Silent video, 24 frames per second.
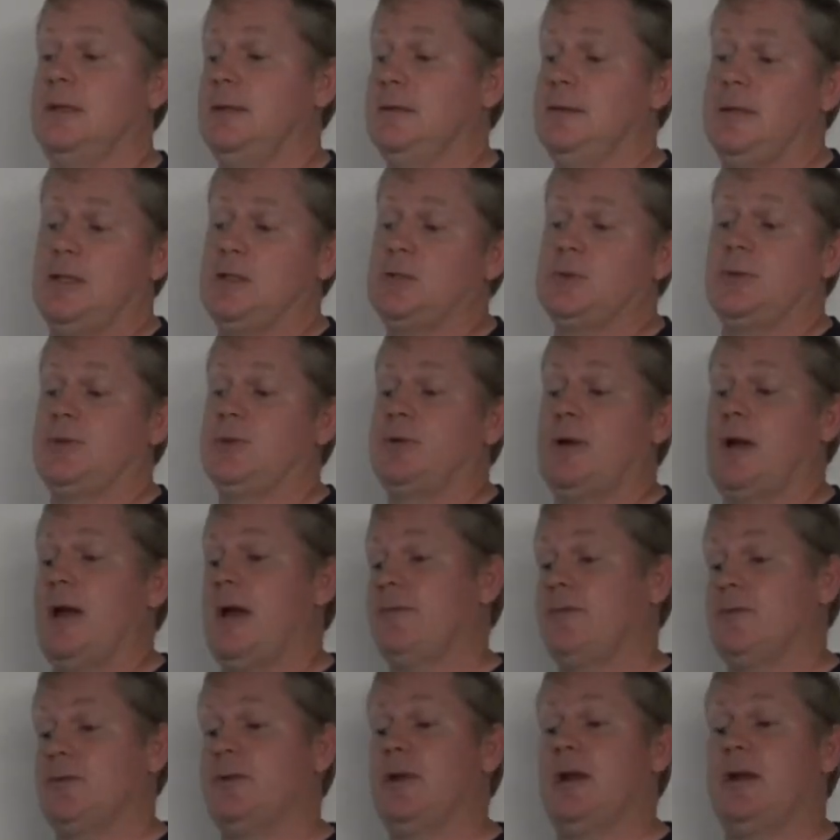That's what they're
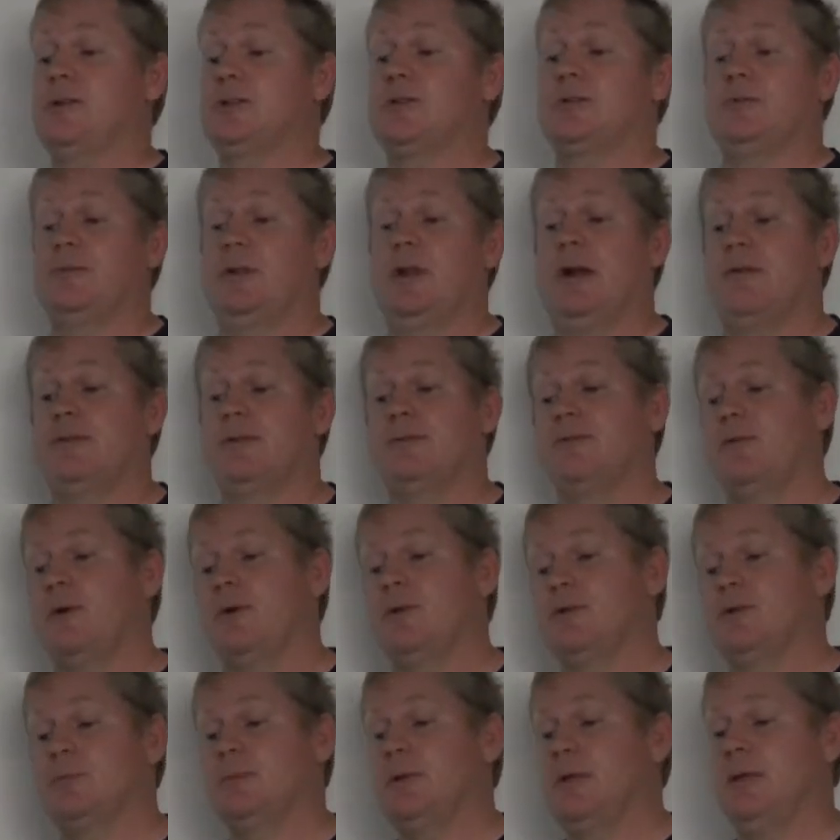after. They're after
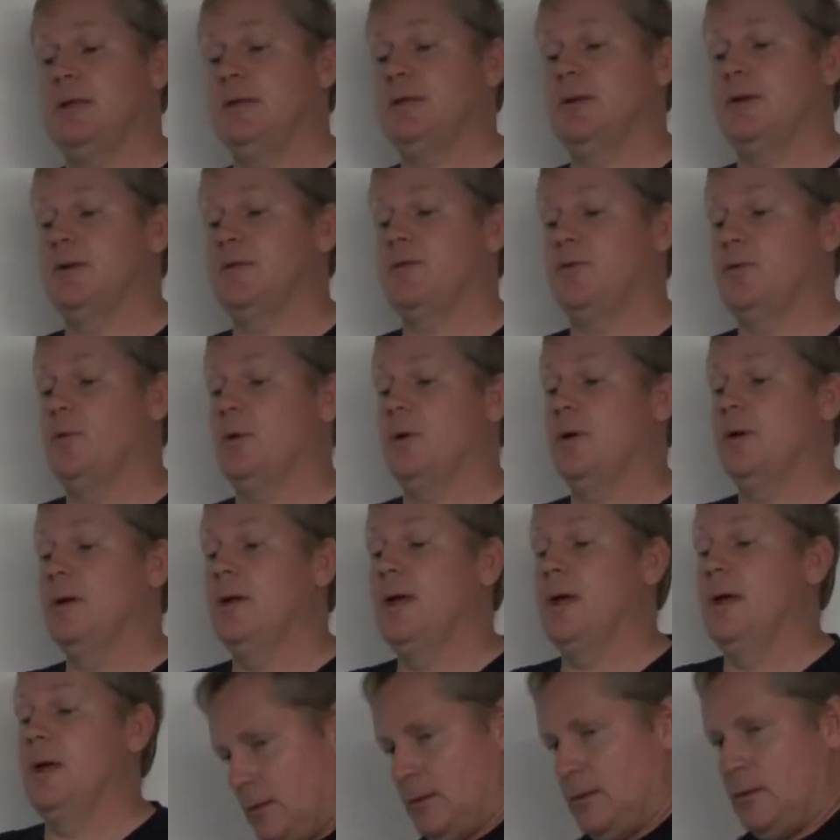photos of me, and therefore,
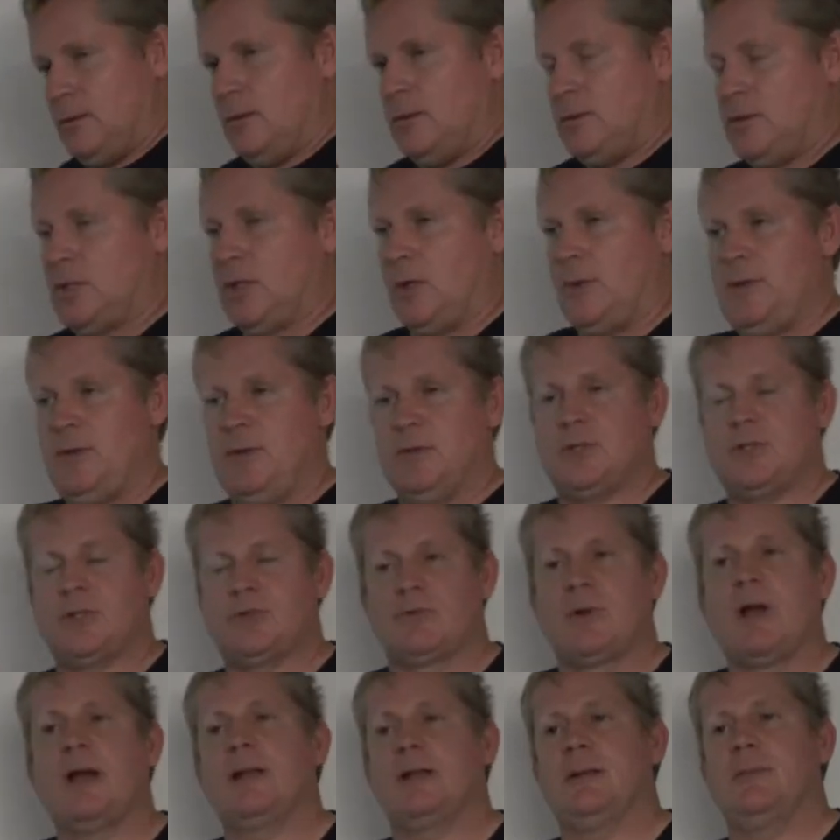so he was
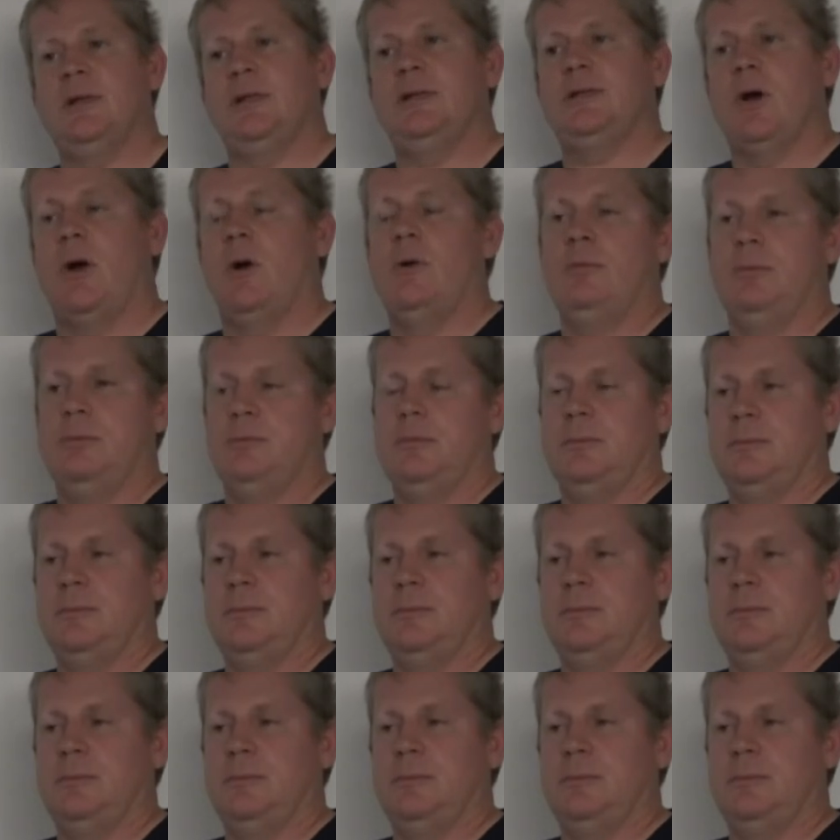threatening me, don't